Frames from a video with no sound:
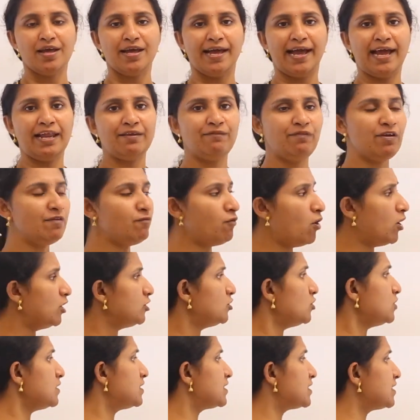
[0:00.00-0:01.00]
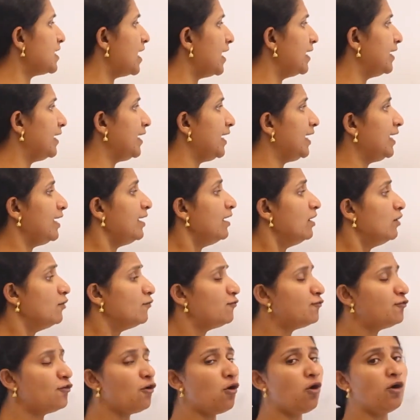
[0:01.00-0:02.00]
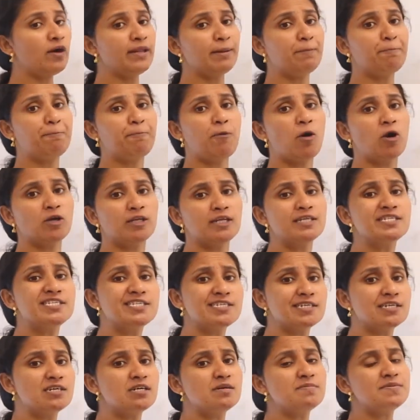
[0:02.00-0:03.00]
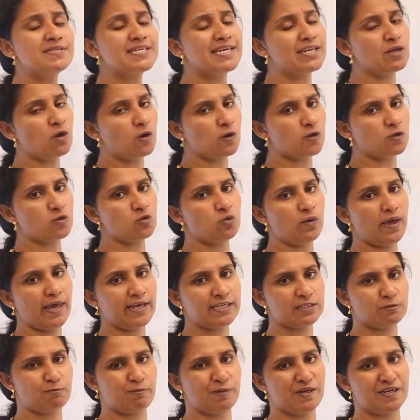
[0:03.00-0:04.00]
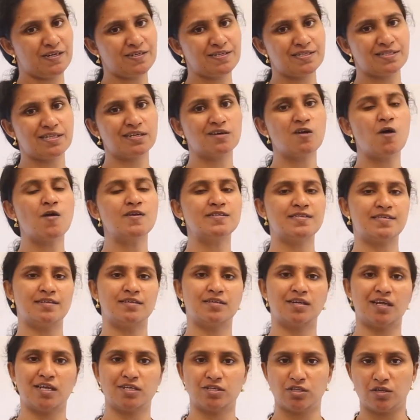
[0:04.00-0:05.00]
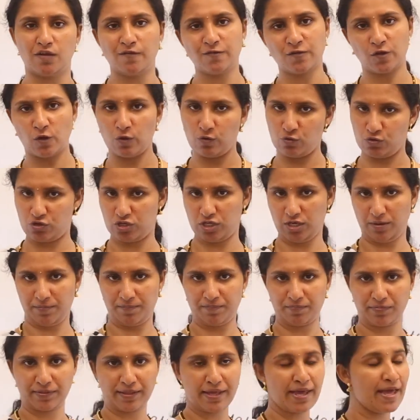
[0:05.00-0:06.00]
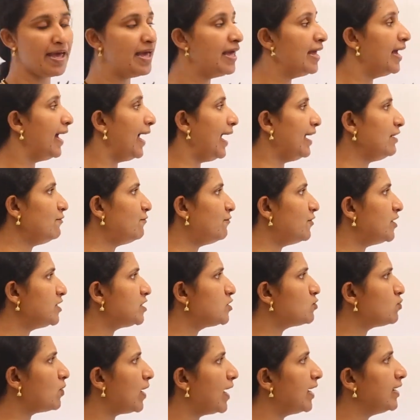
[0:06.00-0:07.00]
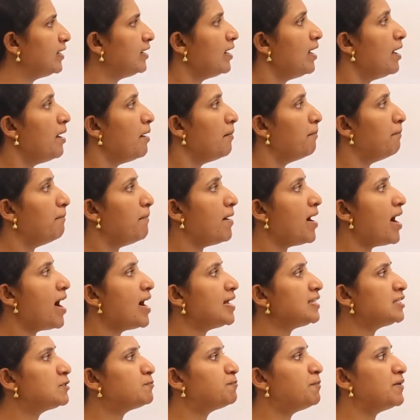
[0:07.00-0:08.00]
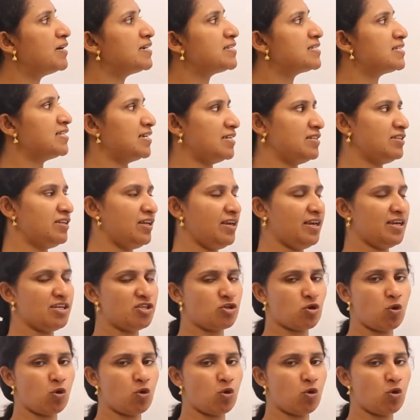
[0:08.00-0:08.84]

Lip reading: And we want to study 4 important terms in order to express the concentration of solution. And first one, mass percentage